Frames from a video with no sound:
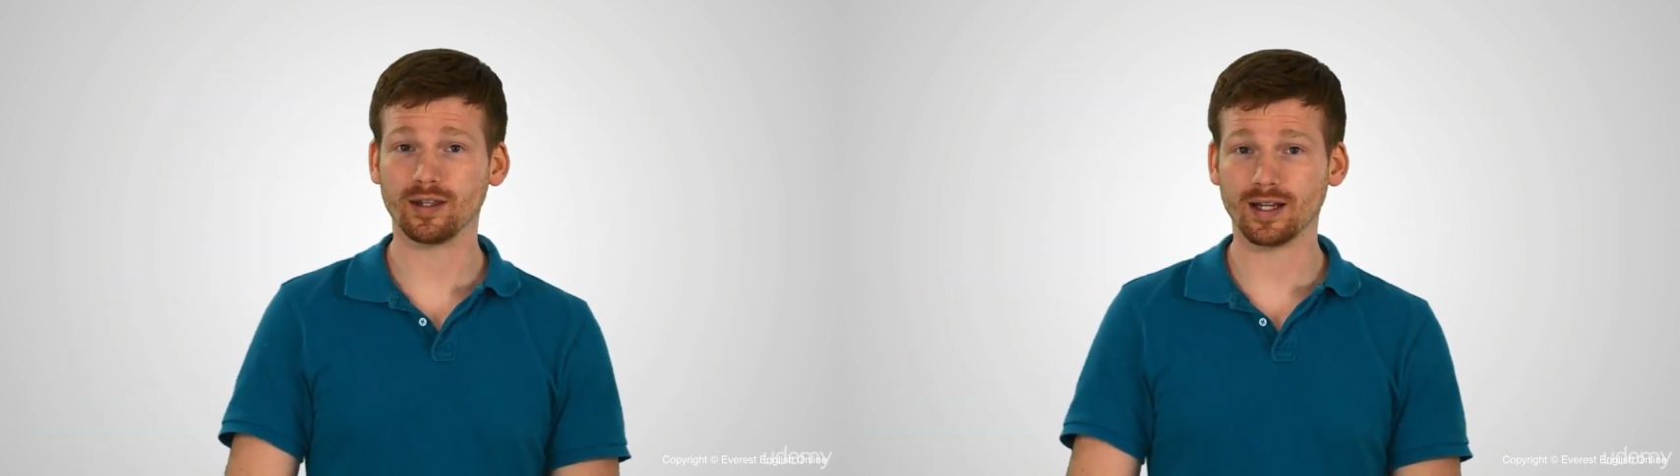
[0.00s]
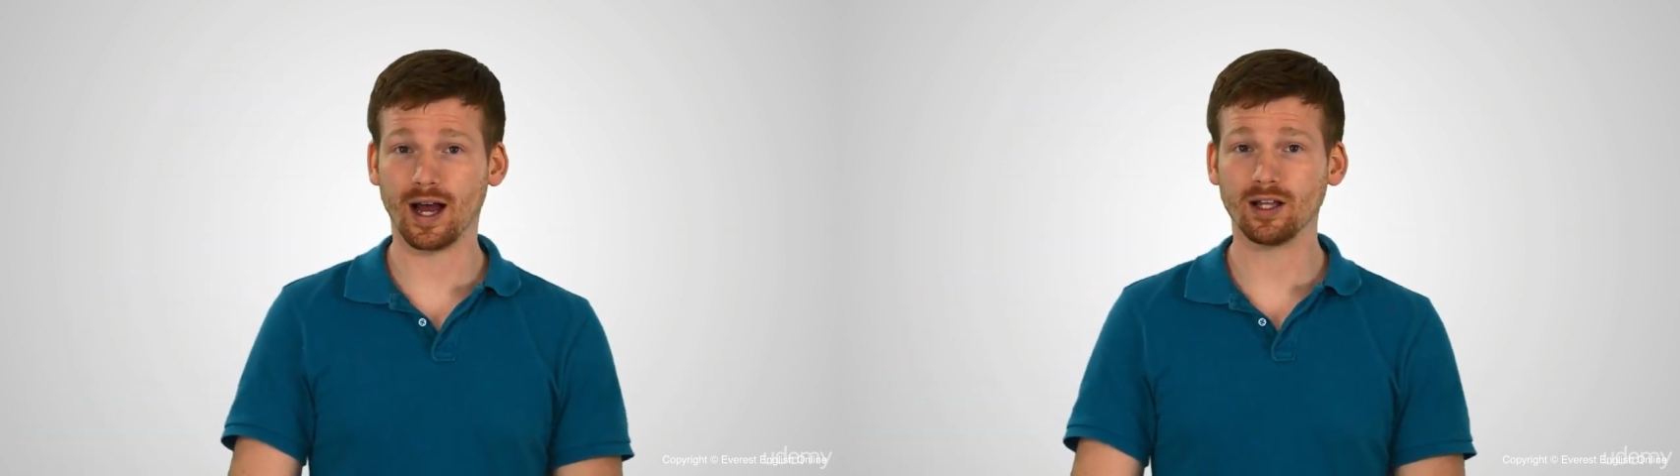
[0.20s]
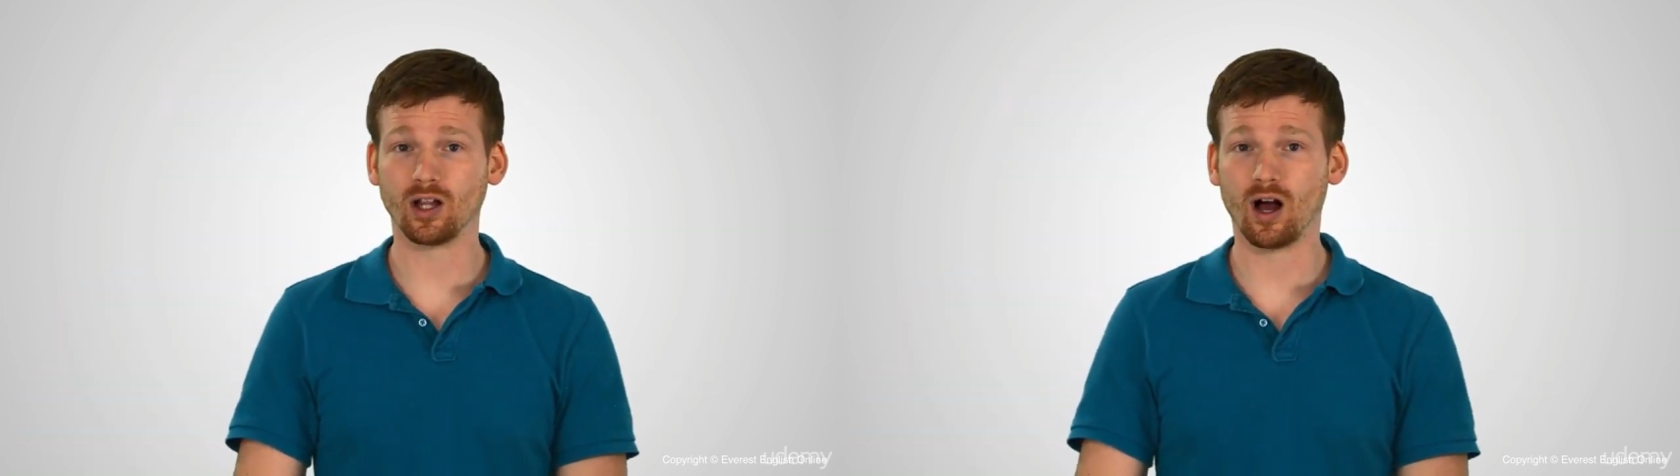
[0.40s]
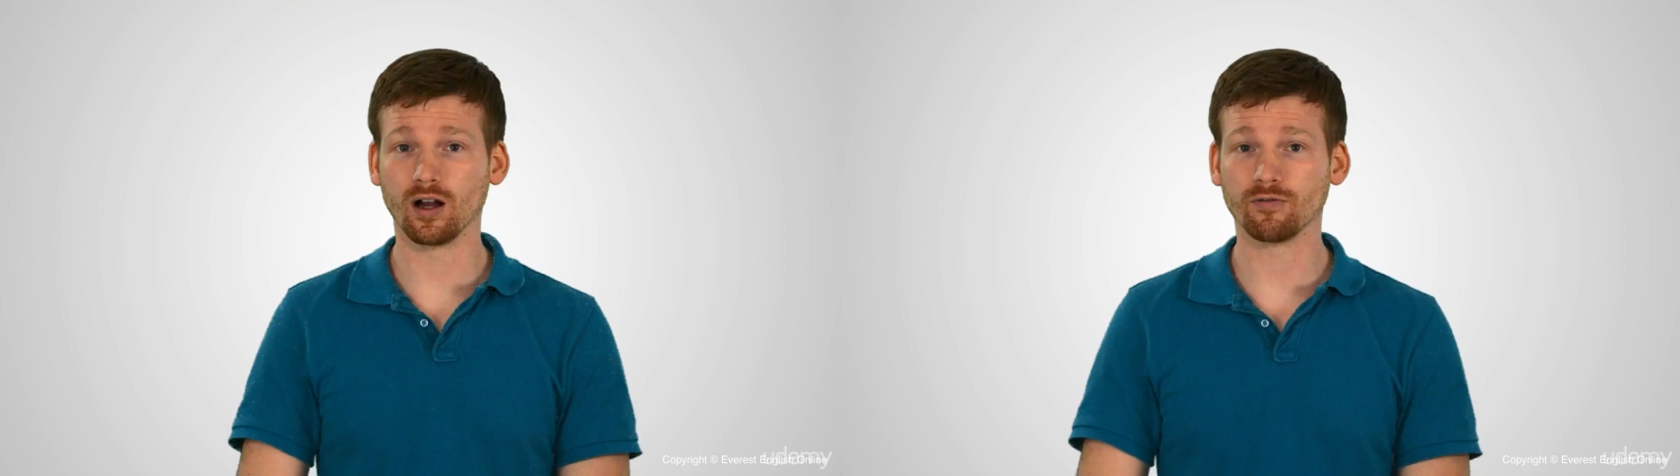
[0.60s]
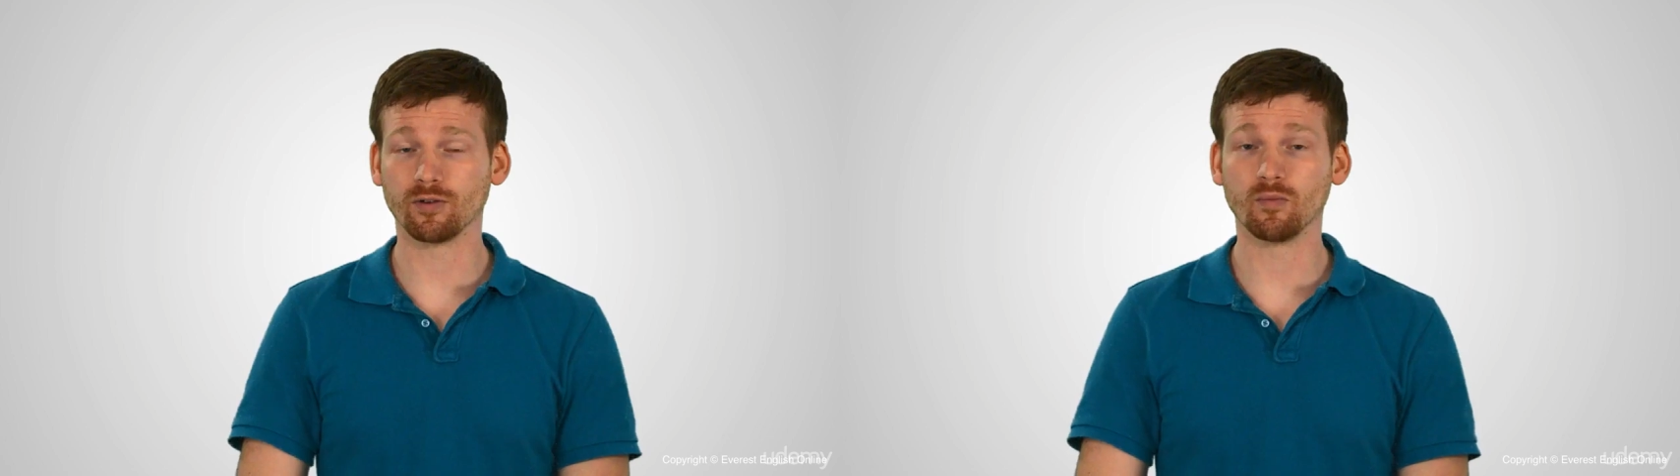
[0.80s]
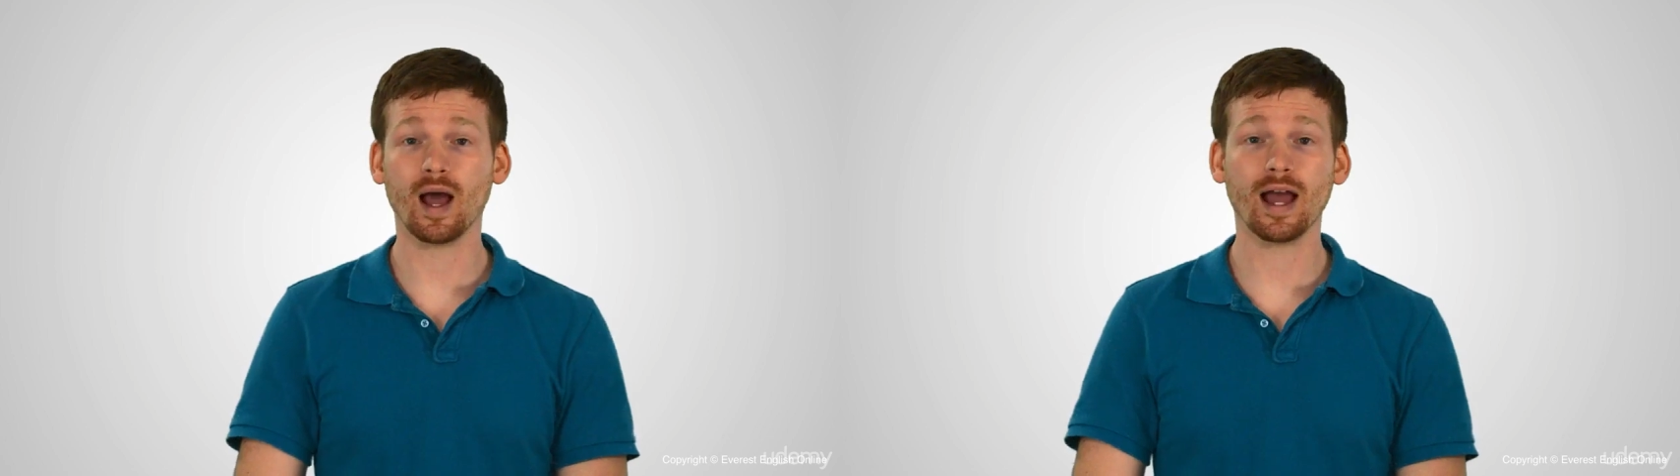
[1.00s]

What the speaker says: the dialogue from